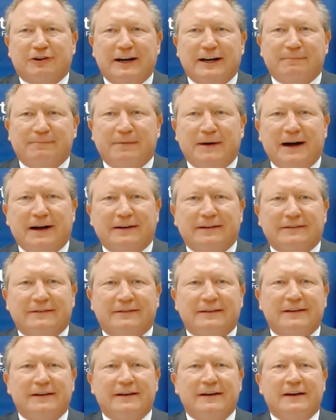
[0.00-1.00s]
trading
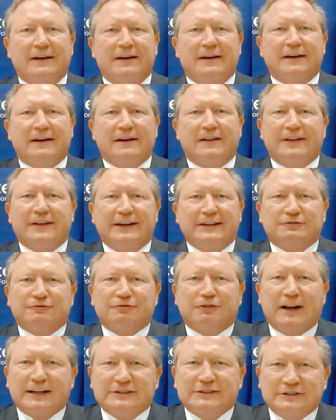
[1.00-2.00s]
partners. These
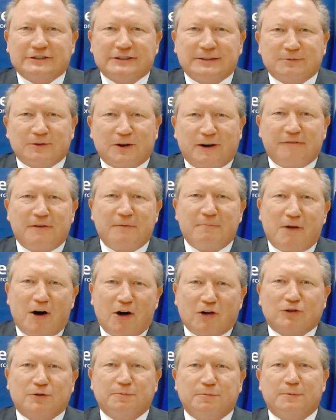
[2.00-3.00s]
relationships offer
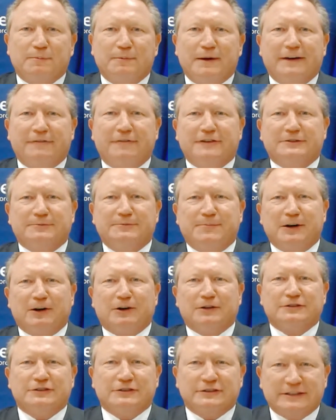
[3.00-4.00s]
multiple benefits
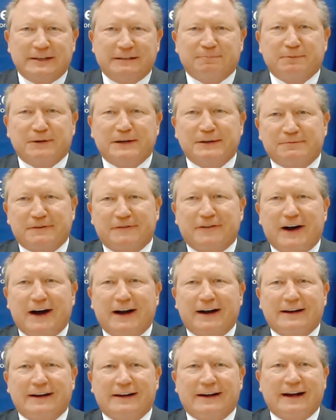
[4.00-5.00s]
beyond simply
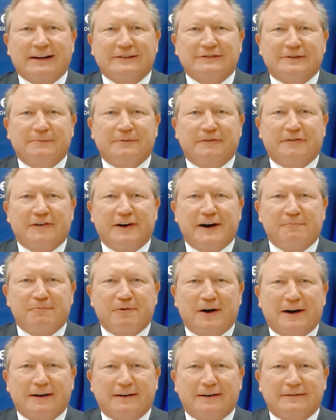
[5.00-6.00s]
providing a customer for our
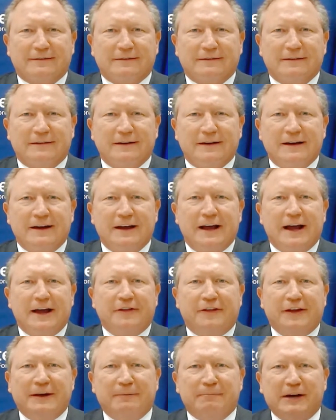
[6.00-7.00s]
products.
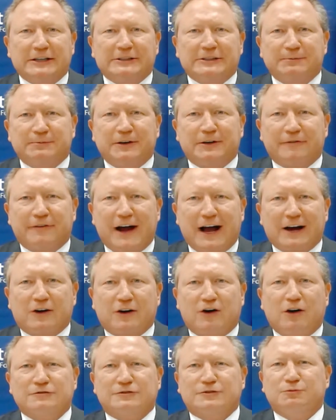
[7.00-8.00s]
The enmeshment of our
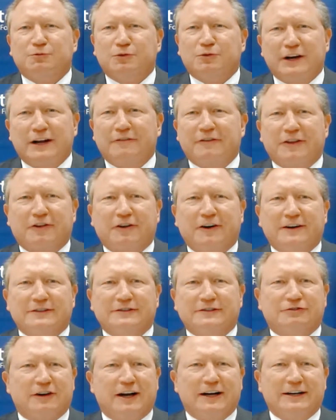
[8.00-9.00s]
cultures will never threaten
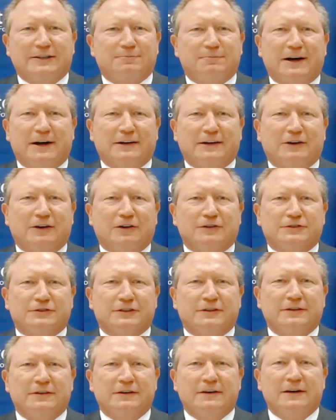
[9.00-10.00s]
Australia's proud
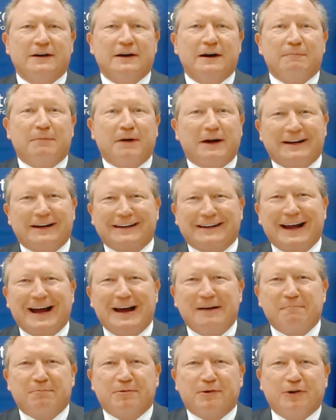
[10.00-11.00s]
culture, but it
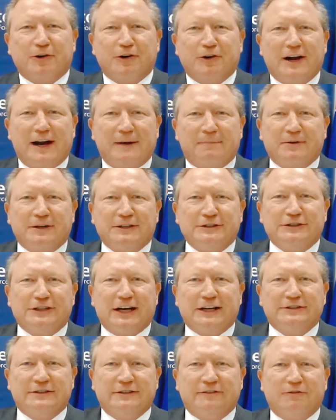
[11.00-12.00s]
can broaden our
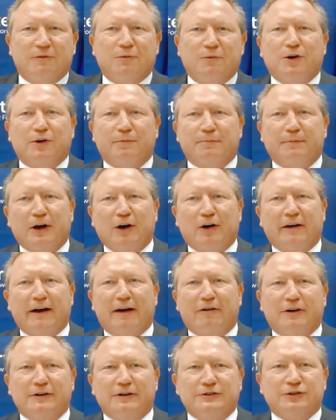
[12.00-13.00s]
appreciation of a world beyond
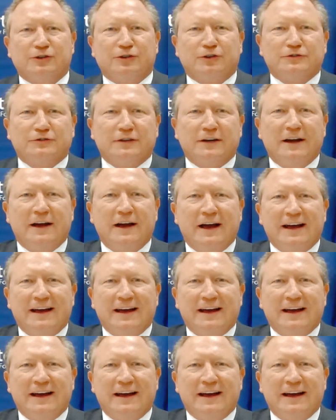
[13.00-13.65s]
our own shores.